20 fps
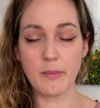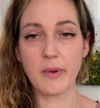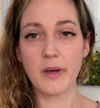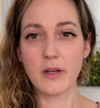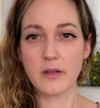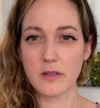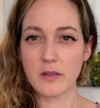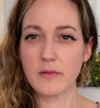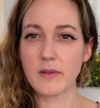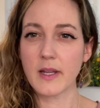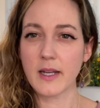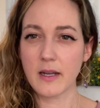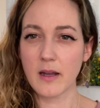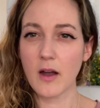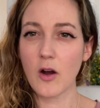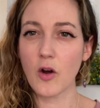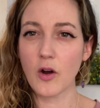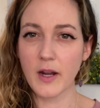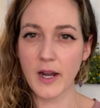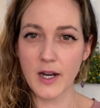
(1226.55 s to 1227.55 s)
but like
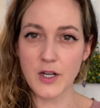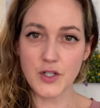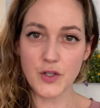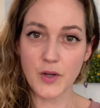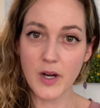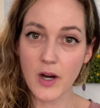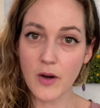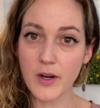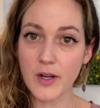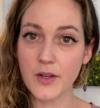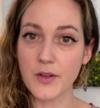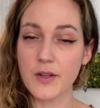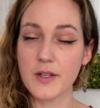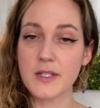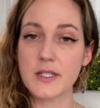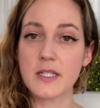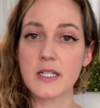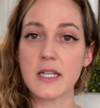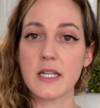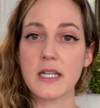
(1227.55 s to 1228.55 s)
Archangel Ariel
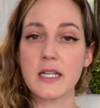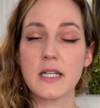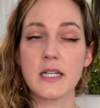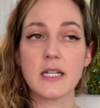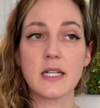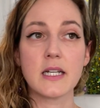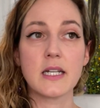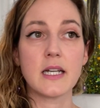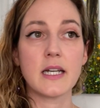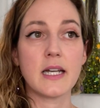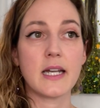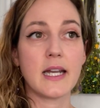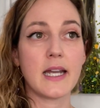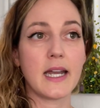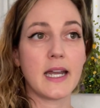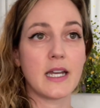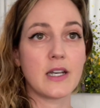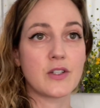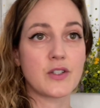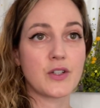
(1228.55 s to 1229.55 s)
is the
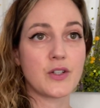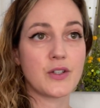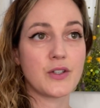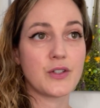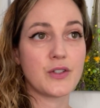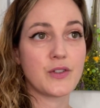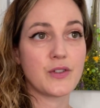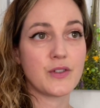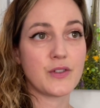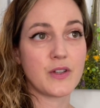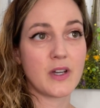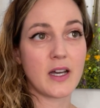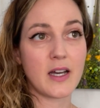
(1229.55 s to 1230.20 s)
angel